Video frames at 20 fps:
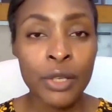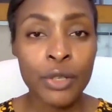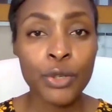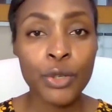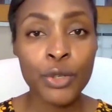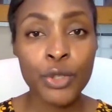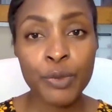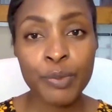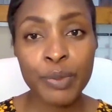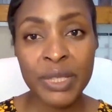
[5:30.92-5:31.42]

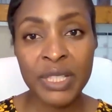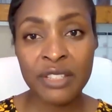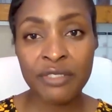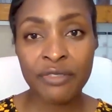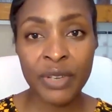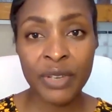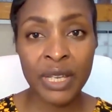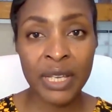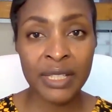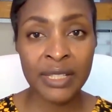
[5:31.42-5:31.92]
no
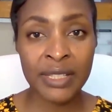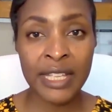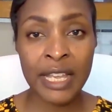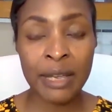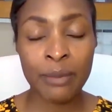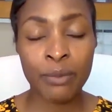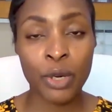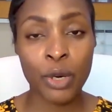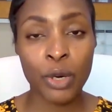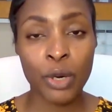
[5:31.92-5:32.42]
specific
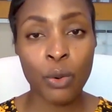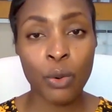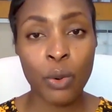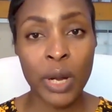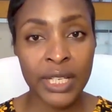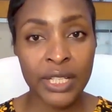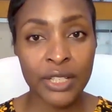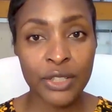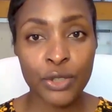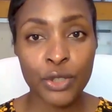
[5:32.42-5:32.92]
exam
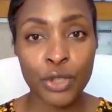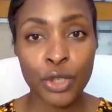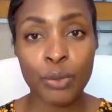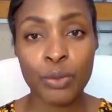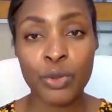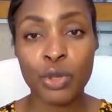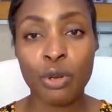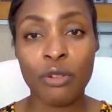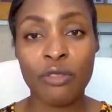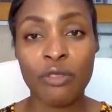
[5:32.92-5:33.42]
required in
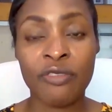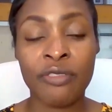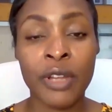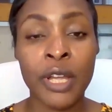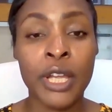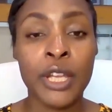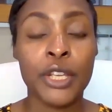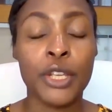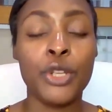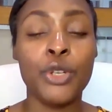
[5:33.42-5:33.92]
terms of,
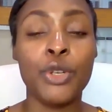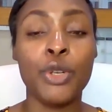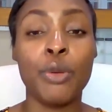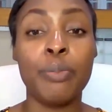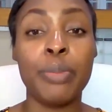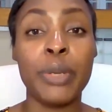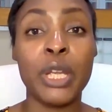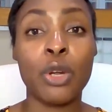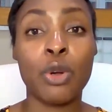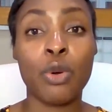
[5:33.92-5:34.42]

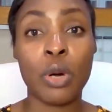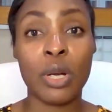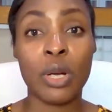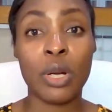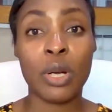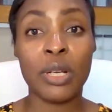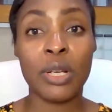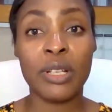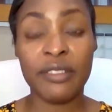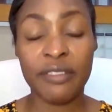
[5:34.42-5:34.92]
being
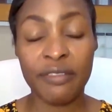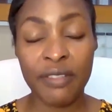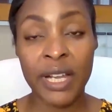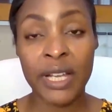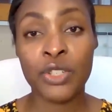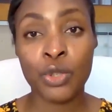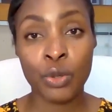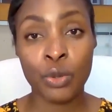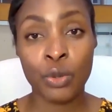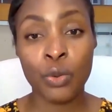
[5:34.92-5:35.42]
qualified
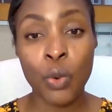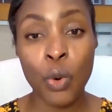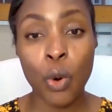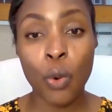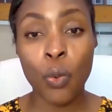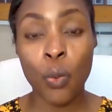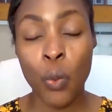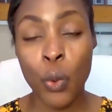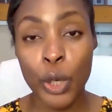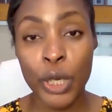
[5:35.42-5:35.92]
to
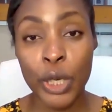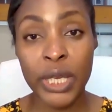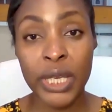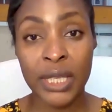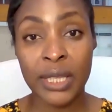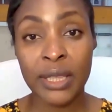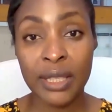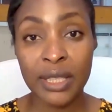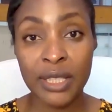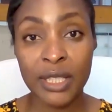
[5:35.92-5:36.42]
work
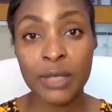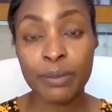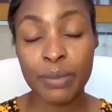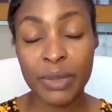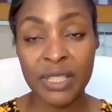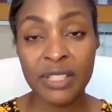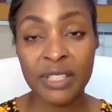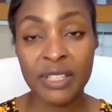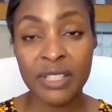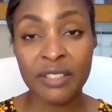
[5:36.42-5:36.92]
in this
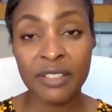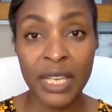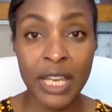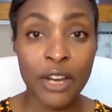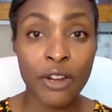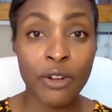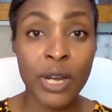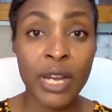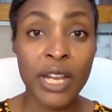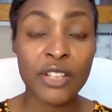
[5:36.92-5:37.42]
specific
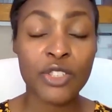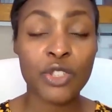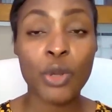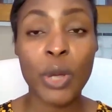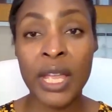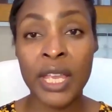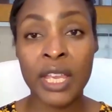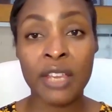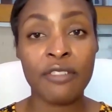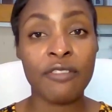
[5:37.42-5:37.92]
area.
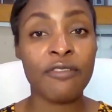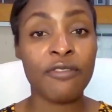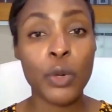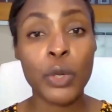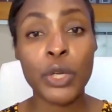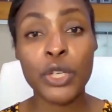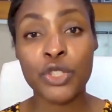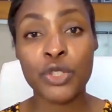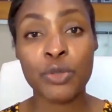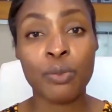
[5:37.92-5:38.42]
So I can
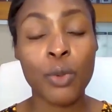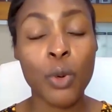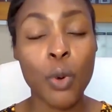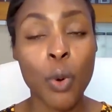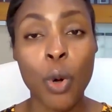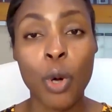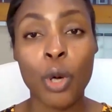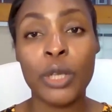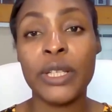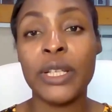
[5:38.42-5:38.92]
focus
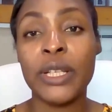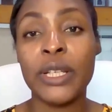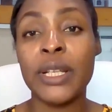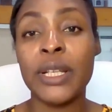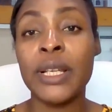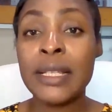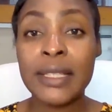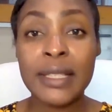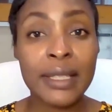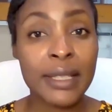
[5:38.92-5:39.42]
more on
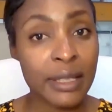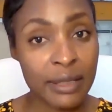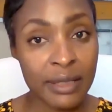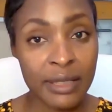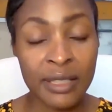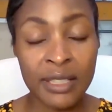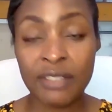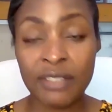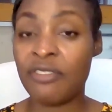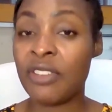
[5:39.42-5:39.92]

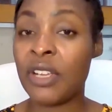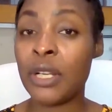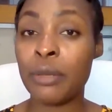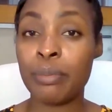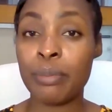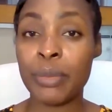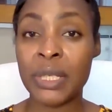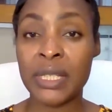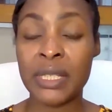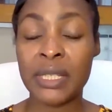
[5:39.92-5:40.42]
skills
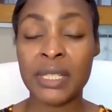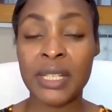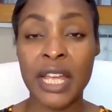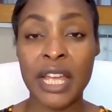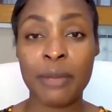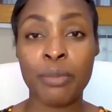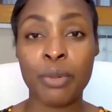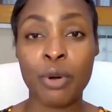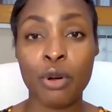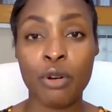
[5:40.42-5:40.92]
development
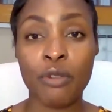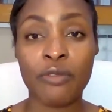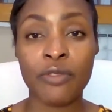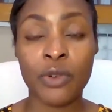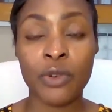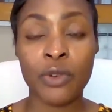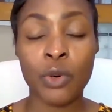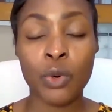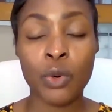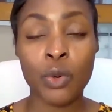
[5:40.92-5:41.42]
type
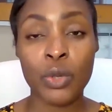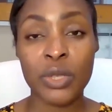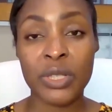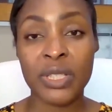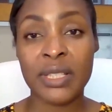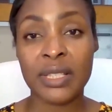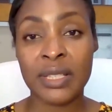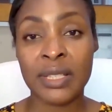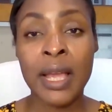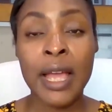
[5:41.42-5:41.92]
of
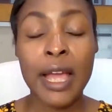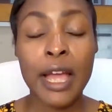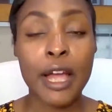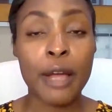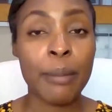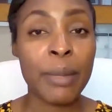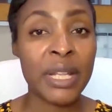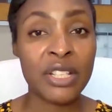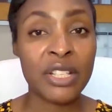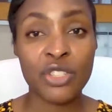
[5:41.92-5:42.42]
courses
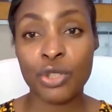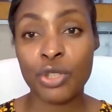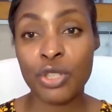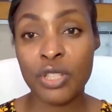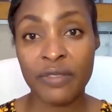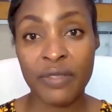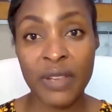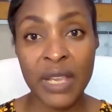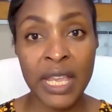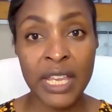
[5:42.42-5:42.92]
and
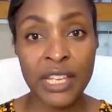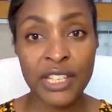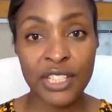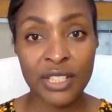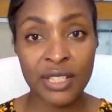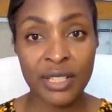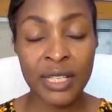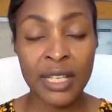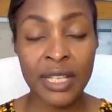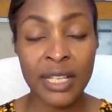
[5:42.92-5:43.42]

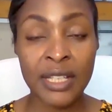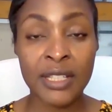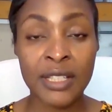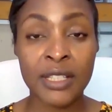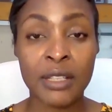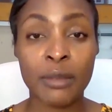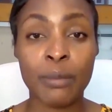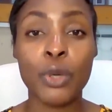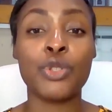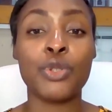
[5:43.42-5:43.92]
certifications as
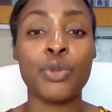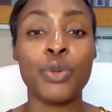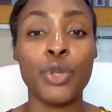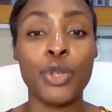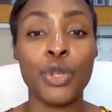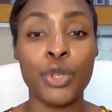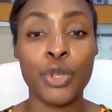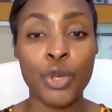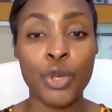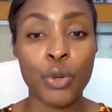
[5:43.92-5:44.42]
opposed to,
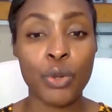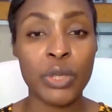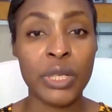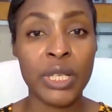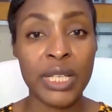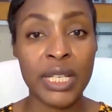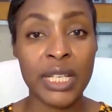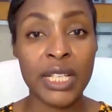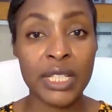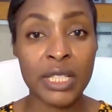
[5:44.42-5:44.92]

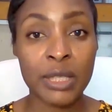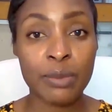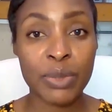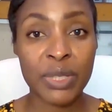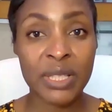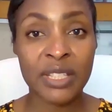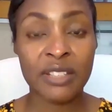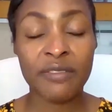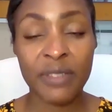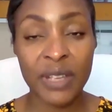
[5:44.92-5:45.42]
needing a
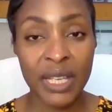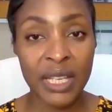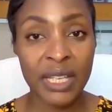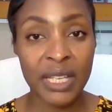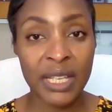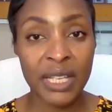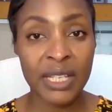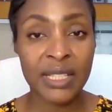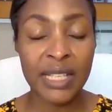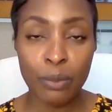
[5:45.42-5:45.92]
specific
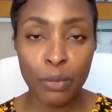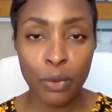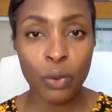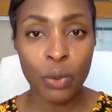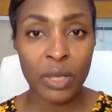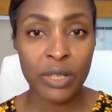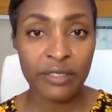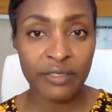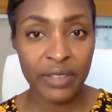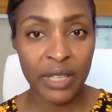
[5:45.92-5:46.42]
exam or
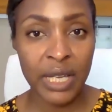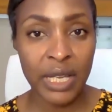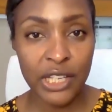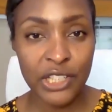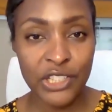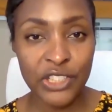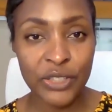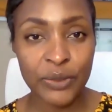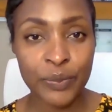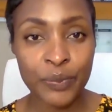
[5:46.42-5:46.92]

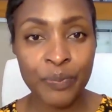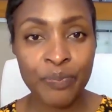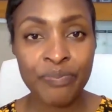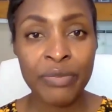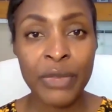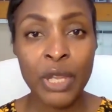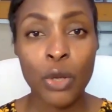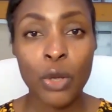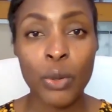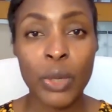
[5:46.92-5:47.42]
qualification.
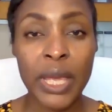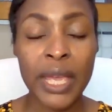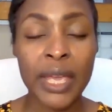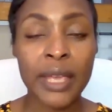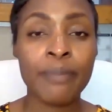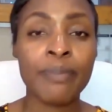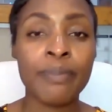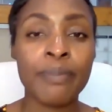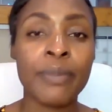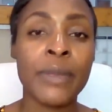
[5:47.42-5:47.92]

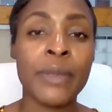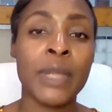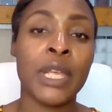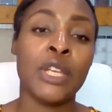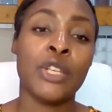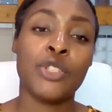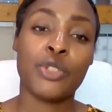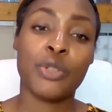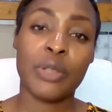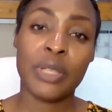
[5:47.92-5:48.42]
Okay,
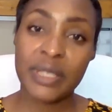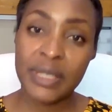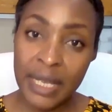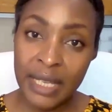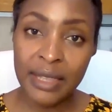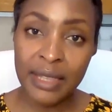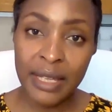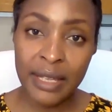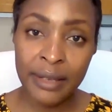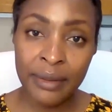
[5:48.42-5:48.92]
so the
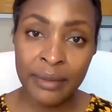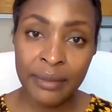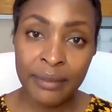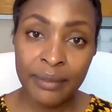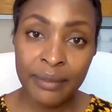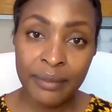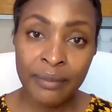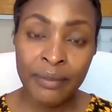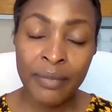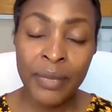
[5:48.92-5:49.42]
second thing,
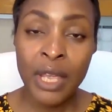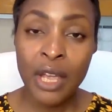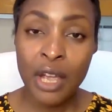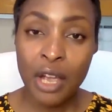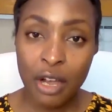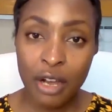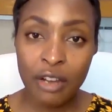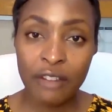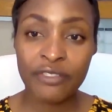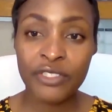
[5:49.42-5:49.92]

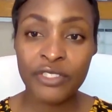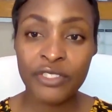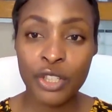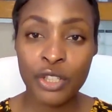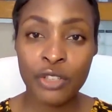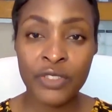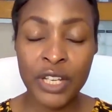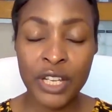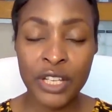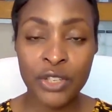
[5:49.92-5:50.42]
after
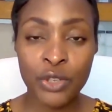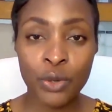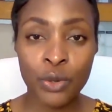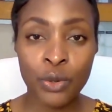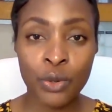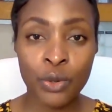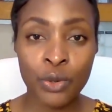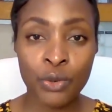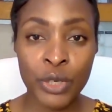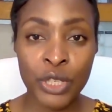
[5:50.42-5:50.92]
you've done
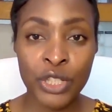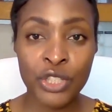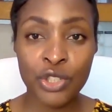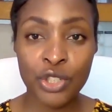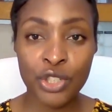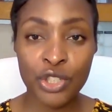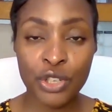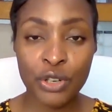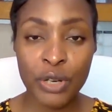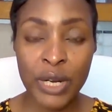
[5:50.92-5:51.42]
your
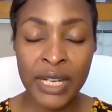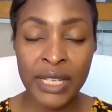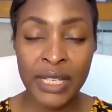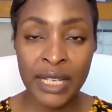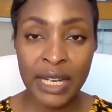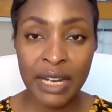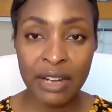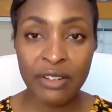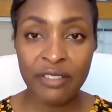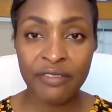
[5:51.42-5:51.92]
research
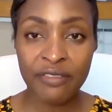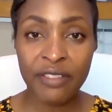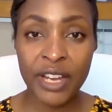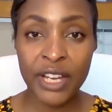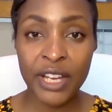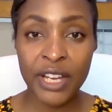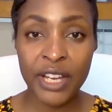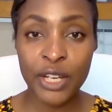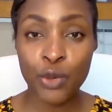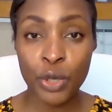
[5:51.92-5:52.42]
and
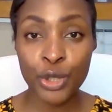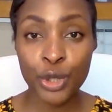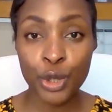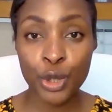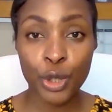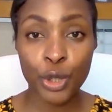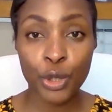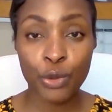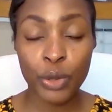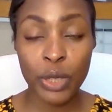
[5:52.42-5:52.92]
clarified what
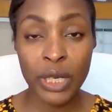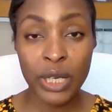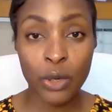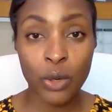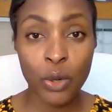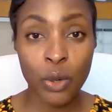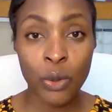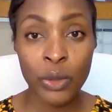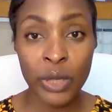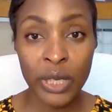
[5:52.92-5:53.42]
your career
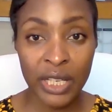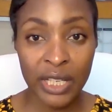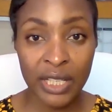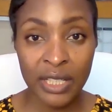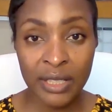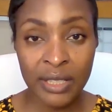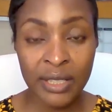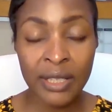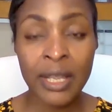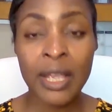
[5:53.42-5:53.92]
goal
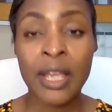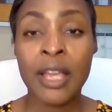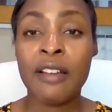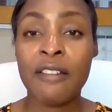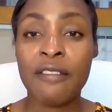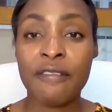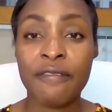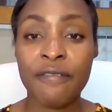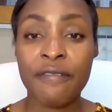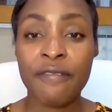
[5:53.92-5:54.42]
is,
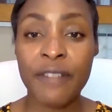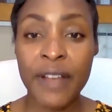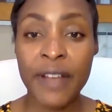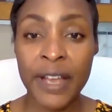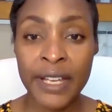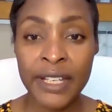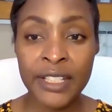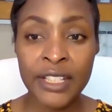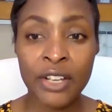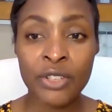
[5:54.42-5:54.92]

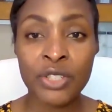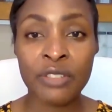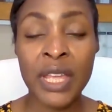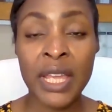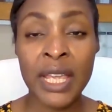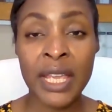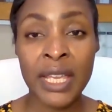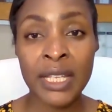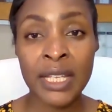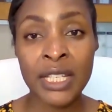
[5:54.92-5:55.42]
find out if
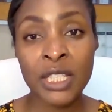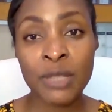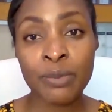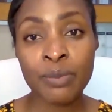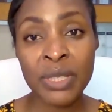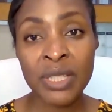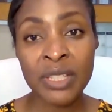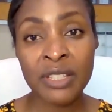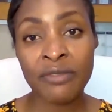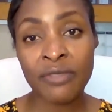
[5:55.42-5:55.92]
there are any
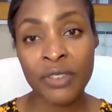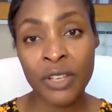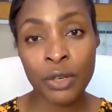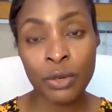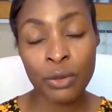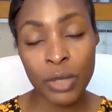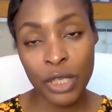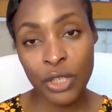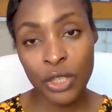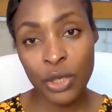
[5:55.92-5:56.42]
specific
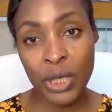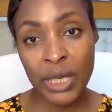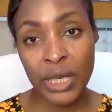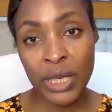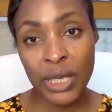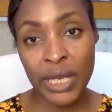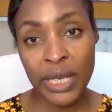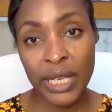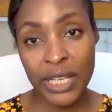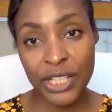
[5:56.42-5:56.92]

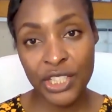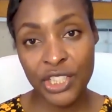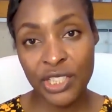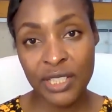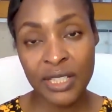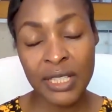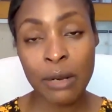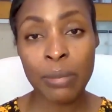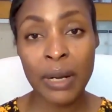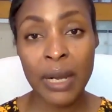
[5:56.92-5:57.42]
regulations
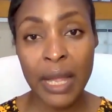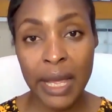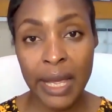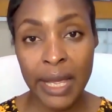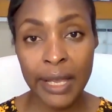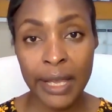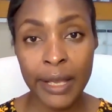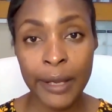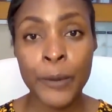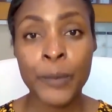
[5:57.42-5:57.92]
that
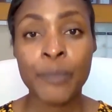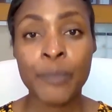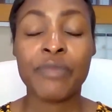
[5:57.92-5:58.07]
apply